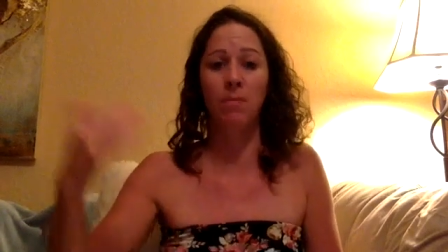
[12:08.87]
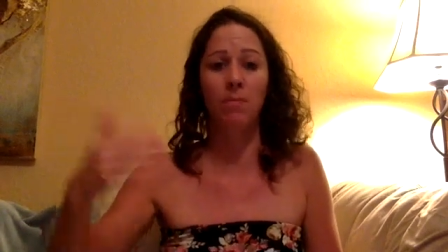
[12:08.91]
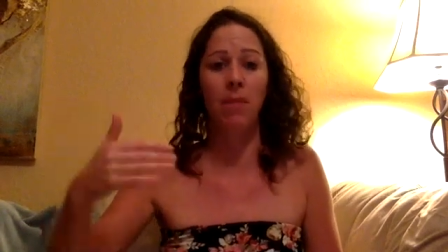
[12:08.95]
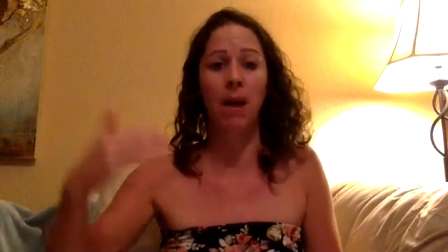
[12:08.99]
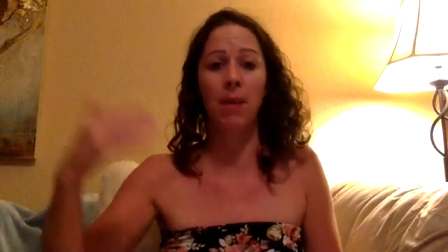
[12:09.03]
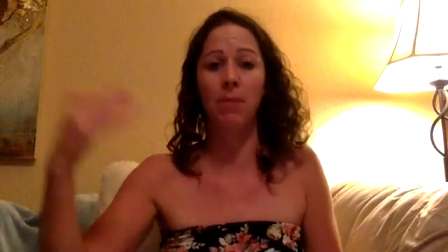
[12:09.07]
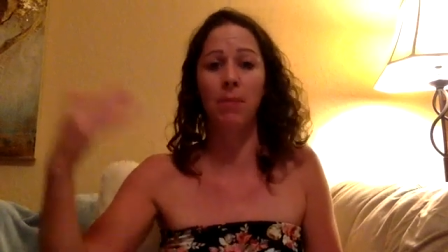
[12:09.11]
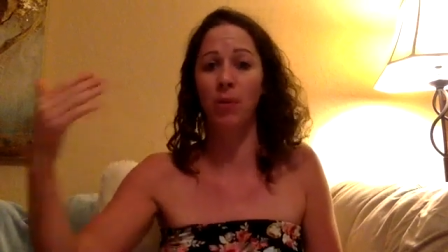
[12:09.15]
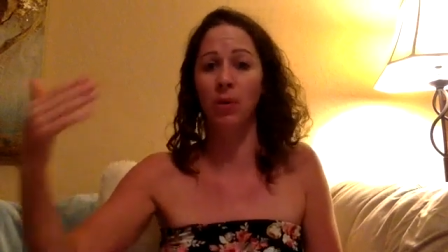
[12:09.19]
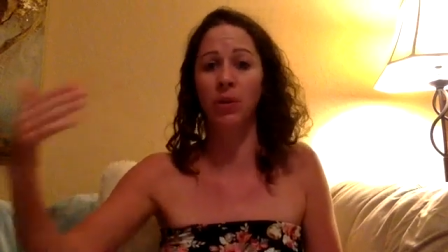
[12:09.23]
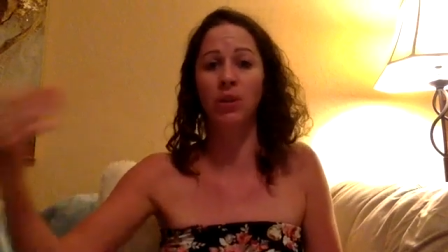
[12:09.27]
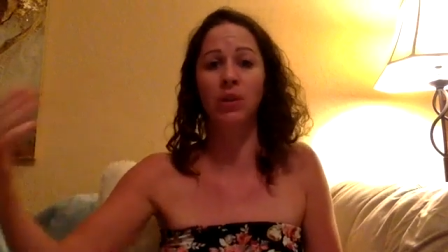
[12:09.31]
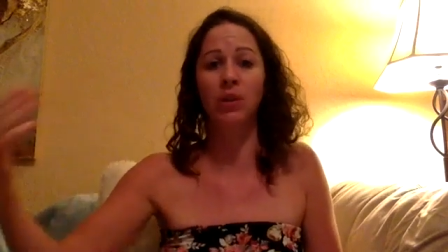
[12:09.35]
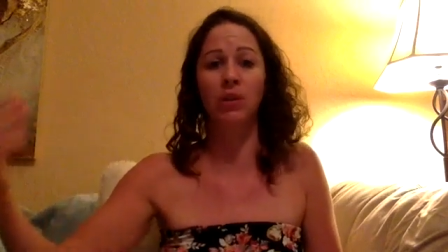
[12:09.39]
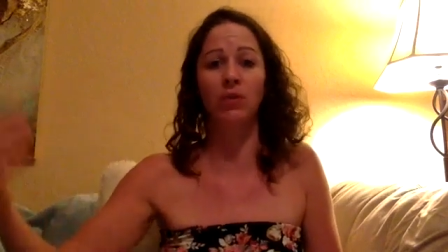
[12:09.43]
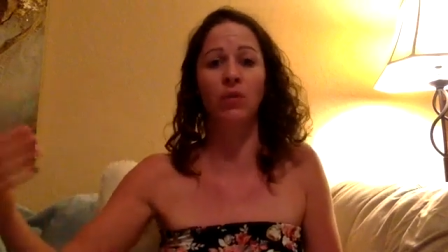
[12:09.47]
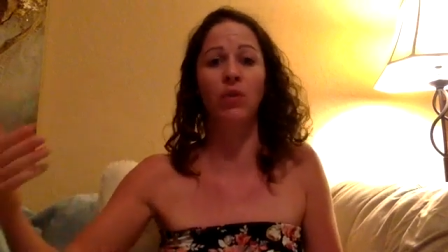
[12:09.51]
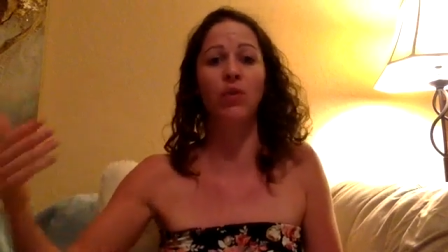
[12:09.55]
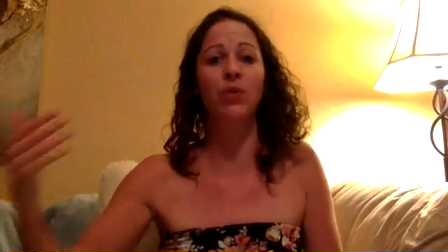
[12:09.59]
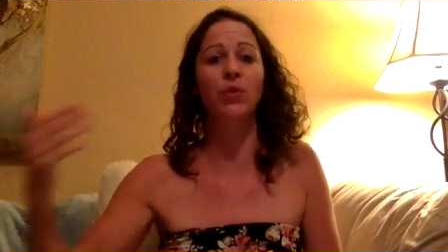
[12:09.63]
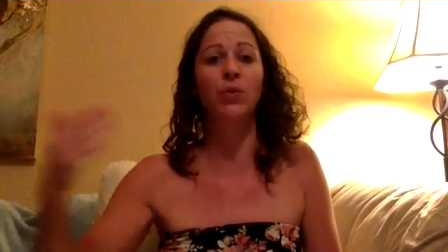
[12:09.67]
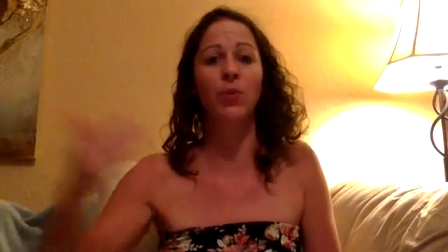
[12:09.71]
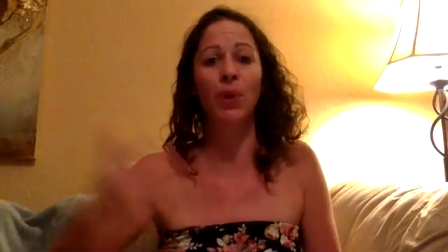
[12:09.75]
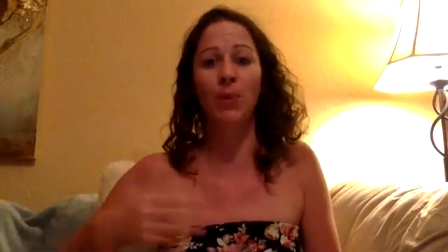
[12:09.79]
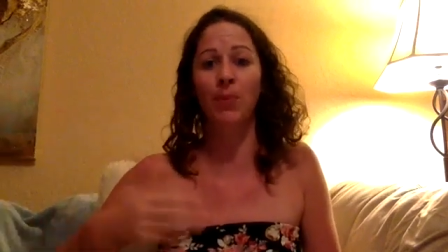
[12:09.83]
my points of
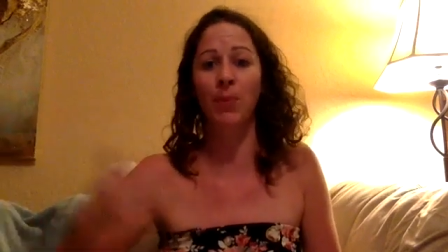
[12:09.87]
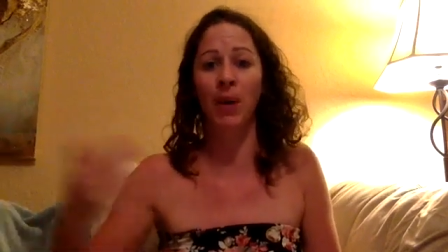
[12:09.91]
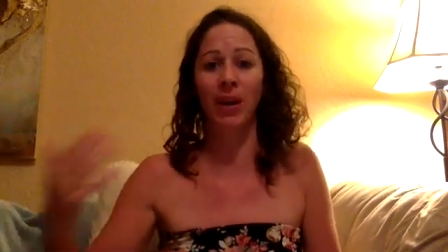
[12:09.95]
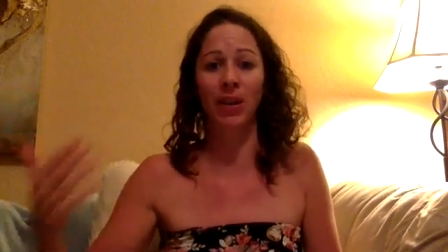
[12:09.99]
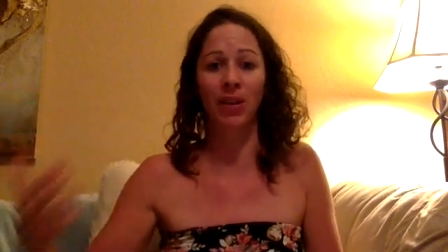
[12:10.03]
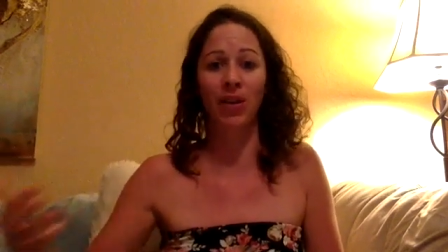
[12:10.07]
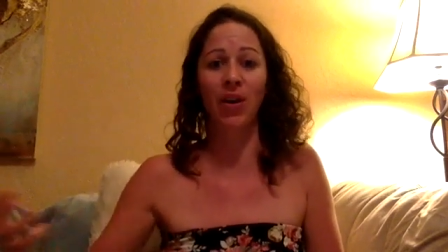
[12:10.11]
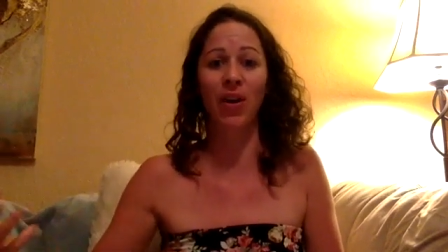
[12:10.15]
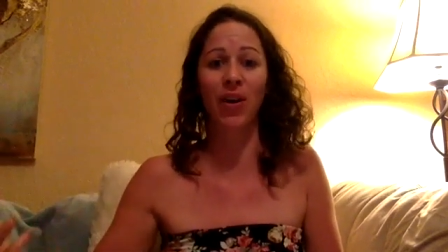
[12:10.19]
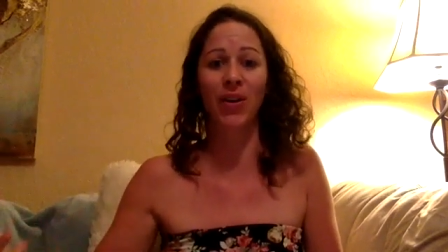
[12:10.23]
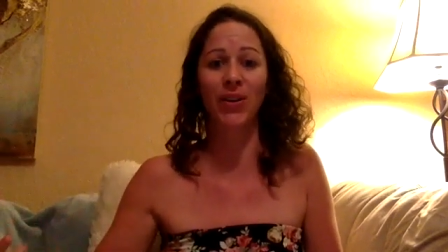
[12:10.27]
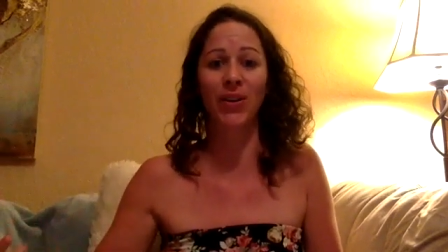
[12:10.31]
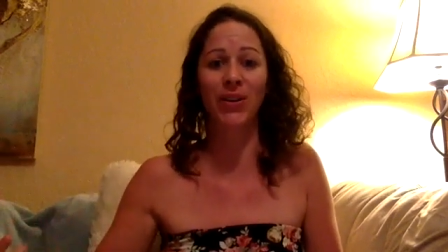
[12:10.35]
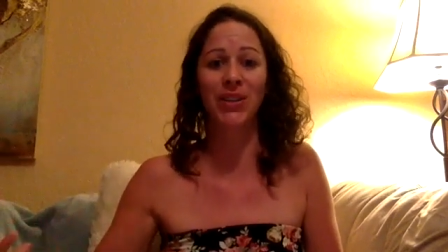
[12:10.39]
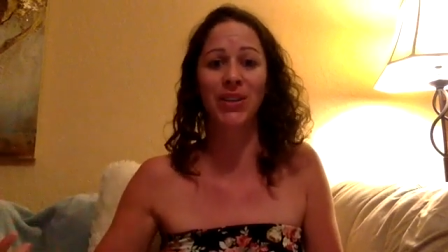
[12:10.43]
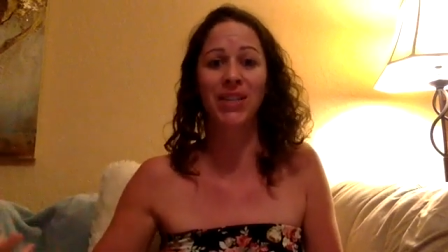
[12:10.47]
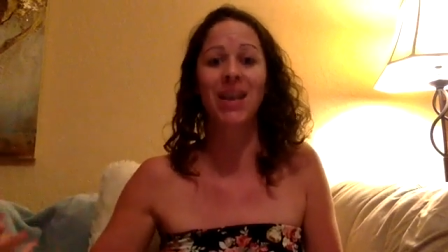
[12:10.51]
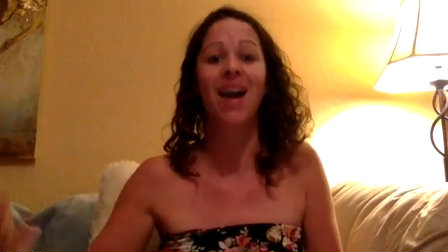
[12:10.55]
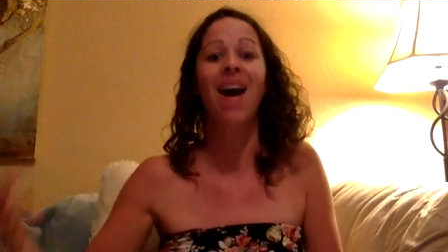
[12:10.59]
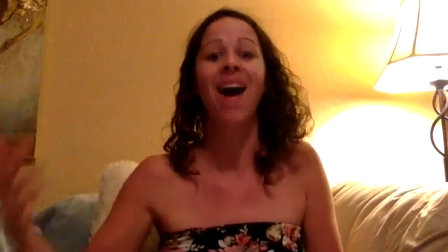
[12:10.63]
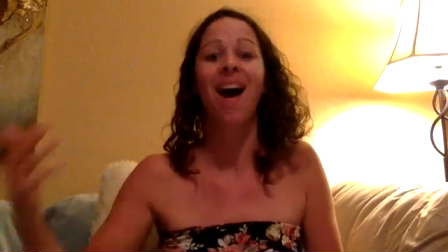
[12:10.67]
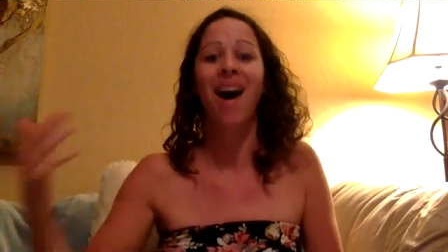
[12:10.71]
views, with my thoughts,